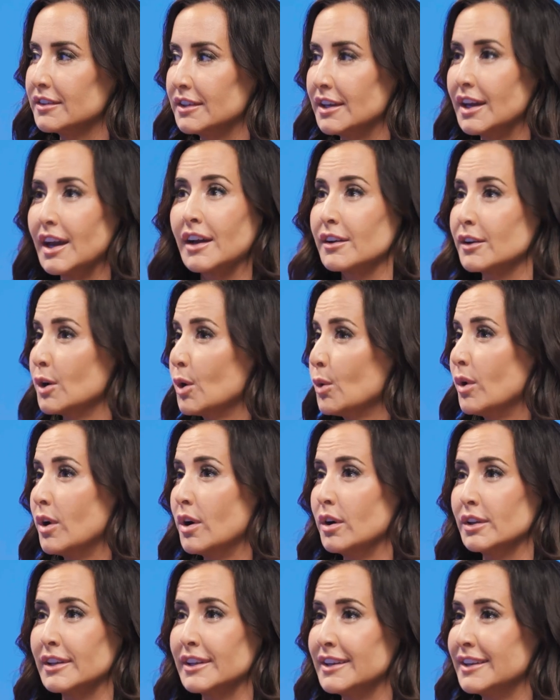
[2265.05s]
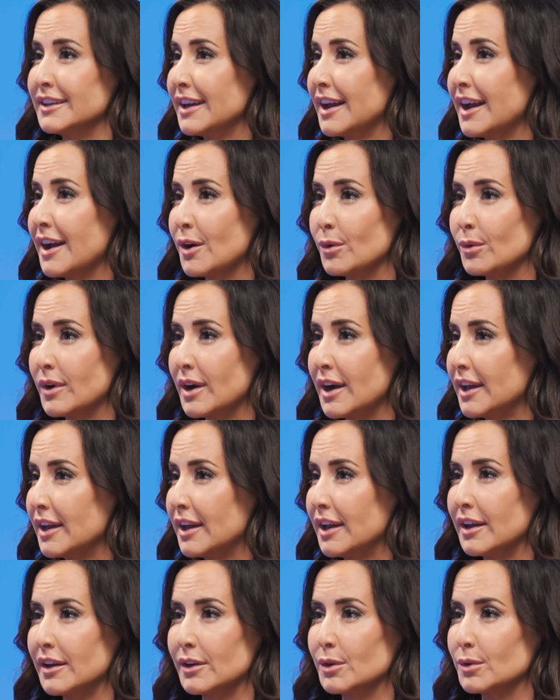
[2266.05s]
Yeah, go all in now.
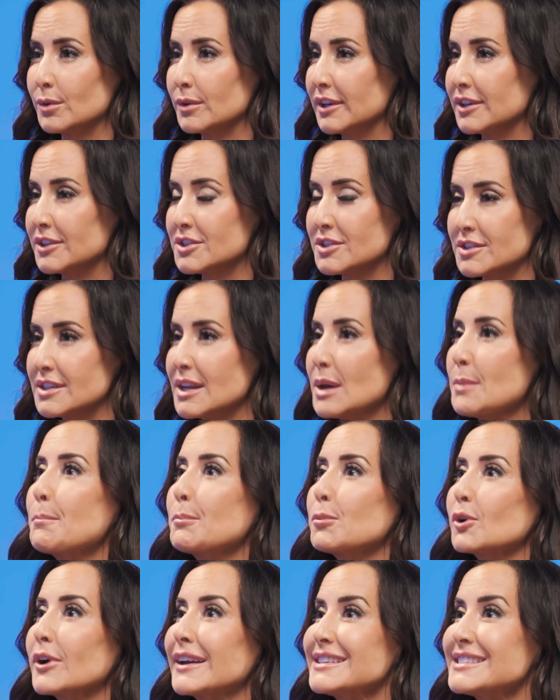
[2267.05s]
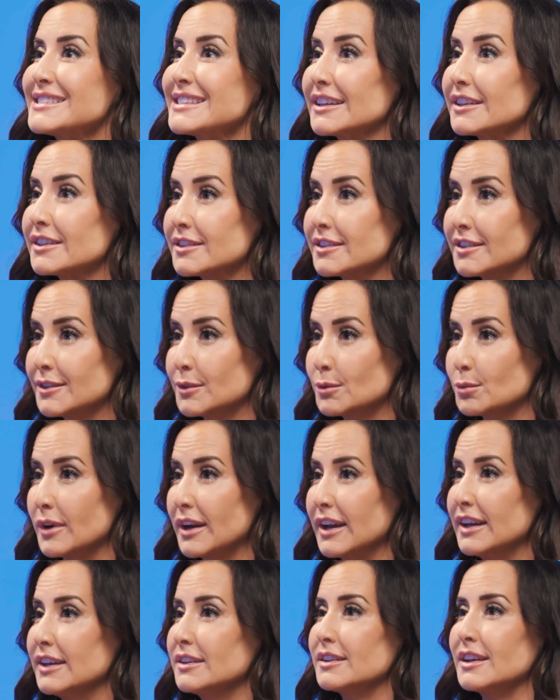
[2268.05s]
I agree. Just embrace it,
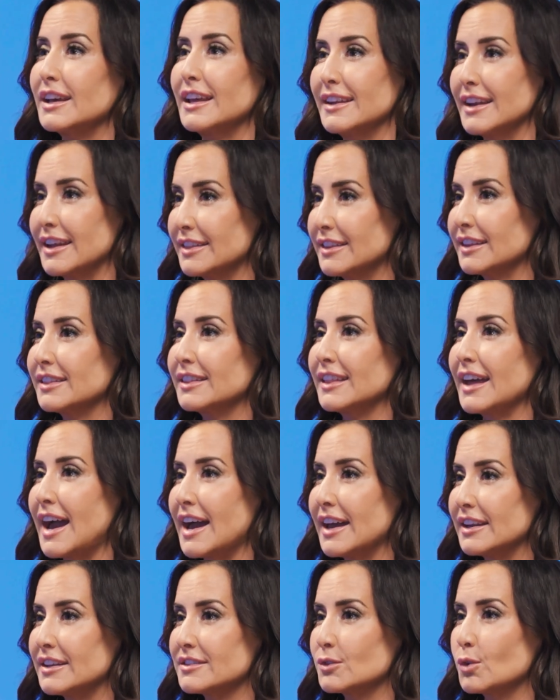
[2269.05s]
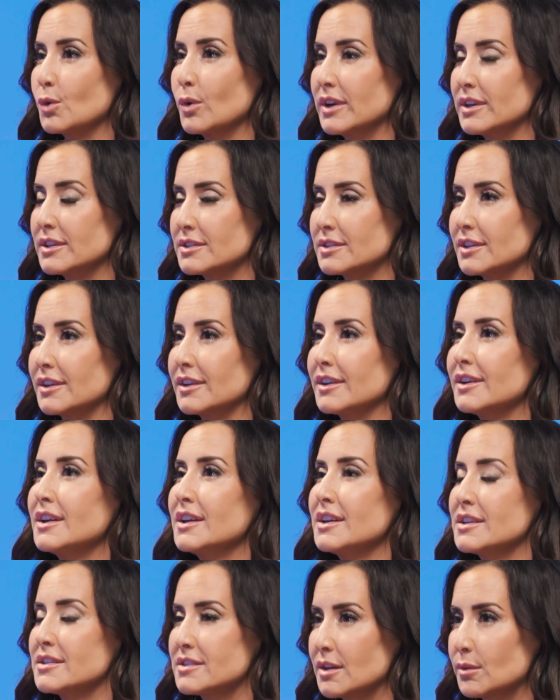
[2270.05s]
right? And I think that is going to
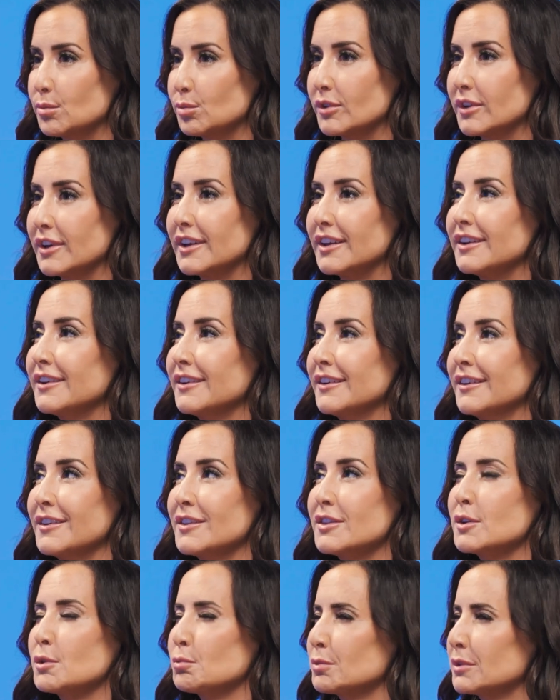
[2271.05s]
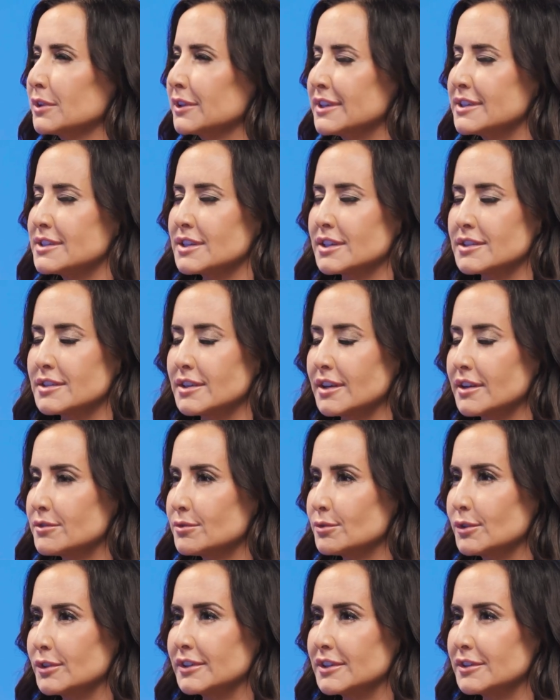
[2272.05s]
separate the really
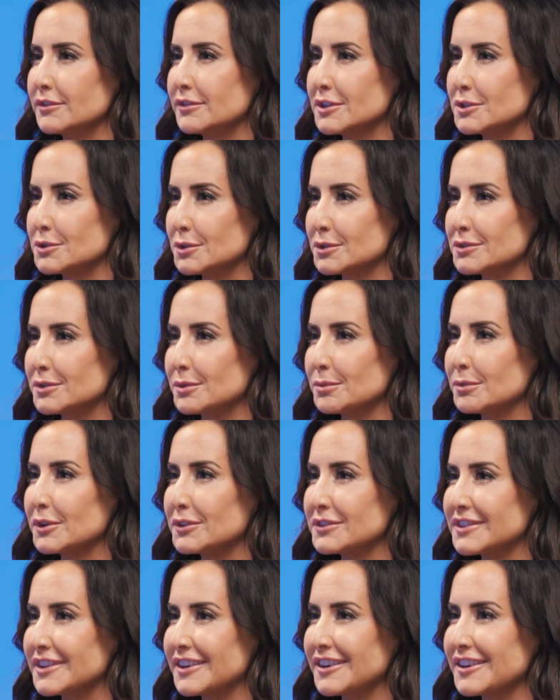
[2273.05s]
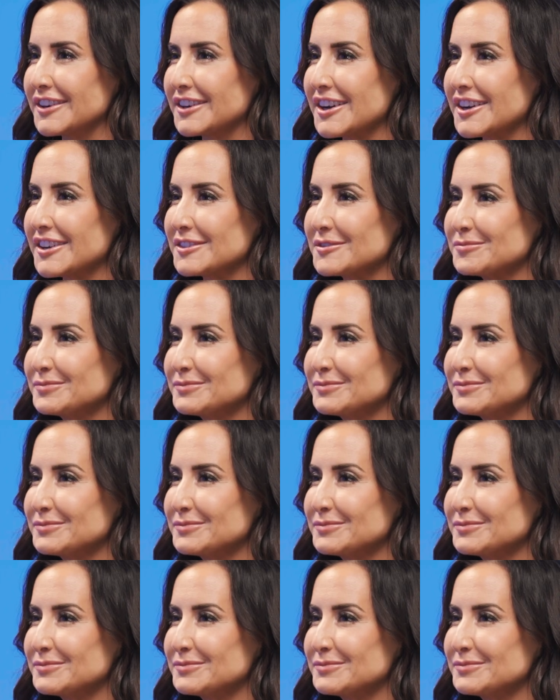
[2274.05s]
successful individuals from those that are not.